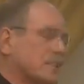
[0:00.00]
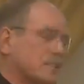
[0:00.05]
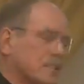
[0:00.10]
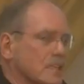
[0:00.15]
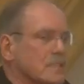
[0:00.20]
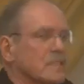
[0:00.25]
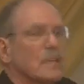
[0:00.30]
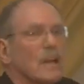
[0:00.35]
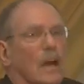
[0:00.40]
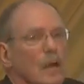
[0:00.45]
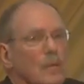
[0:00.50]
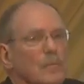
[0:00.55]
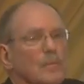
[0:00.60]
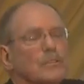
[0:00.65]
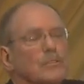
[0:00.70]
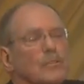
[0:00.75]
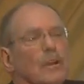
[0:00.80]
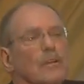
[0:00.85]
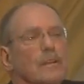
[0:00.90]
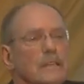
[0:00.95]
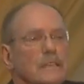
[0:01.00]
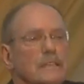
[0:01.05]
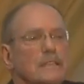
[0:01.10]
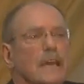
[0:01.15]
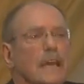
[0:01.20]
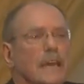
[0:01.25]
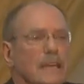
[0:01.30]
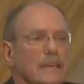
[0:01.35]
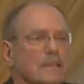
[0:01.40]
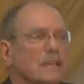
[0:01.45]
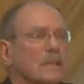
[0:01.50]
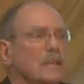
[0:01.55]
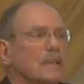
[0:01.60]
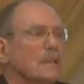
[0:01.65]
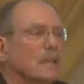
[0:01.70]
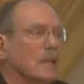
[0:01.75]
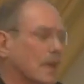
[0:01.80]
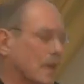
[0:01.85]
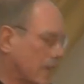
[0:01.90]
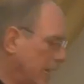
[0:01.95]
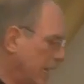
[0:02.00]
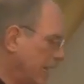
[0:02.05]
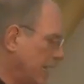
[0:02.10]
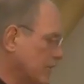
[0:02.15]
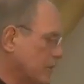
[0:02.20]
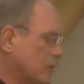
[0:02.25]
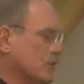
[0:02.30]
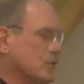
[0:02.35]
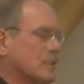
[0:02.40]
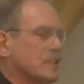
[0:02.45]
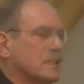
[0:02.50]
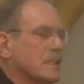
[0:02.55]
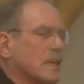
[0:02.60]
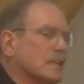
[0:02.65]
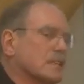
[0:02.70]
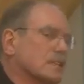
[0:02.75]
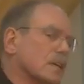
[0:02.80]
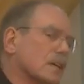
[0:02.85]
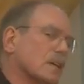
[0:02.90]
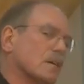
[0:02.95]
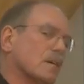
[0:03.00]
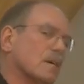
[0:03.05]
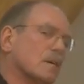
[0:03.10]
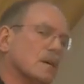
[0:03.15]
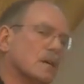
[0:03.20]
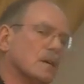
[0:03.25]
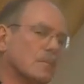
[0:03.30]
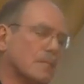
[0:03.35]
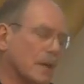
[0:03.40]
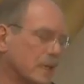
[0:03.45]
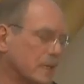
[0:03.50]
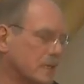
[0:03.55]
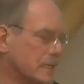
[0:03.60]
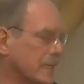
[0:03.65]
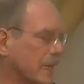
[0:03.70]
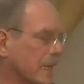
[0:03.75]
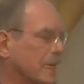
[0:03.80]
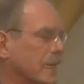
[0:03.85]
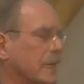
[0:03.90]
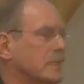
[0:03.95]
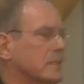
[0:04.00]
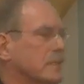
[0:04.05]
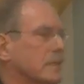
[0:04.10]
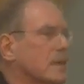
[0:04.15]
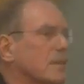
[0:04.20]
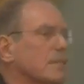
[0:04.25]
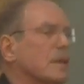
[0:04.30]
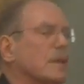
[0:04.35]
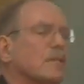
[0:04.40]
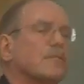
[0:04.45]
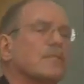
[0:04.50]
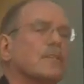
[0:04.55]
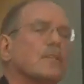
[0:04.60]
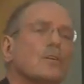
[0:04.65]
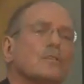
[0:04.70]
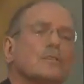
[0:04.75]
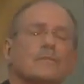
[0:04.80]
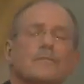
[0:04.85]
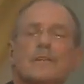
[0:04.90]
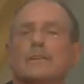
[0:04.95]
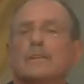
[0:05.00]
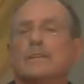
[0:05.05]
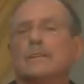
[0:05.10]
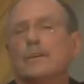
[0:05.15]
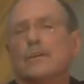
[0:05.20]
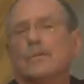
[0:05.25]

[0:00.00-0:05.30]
age. That's an arbitrary date. An age usually takes a, a, about a decade to come in. And for those of you that